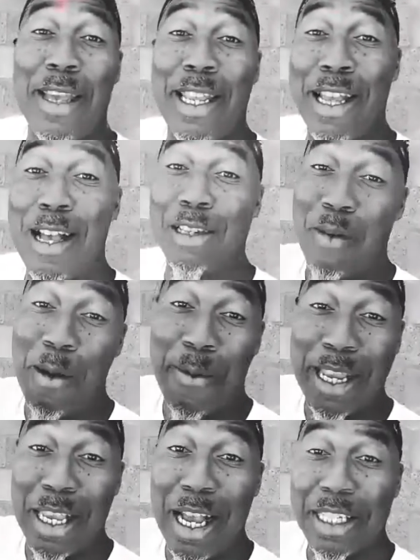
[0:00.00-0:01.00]
Maybe he does,
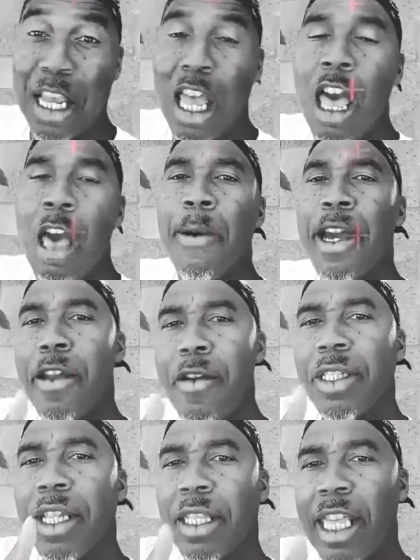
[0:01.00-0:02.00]
maybe he doesn't. But
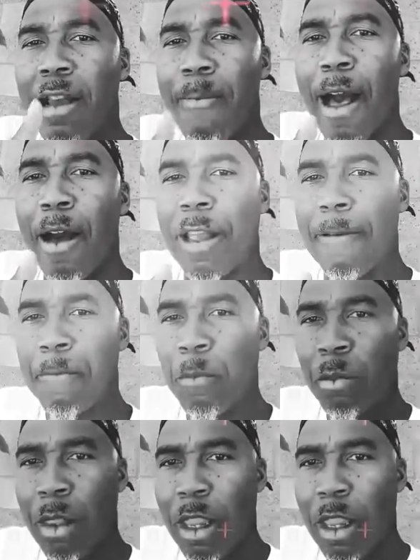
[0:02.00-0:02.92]
here's the thing about it.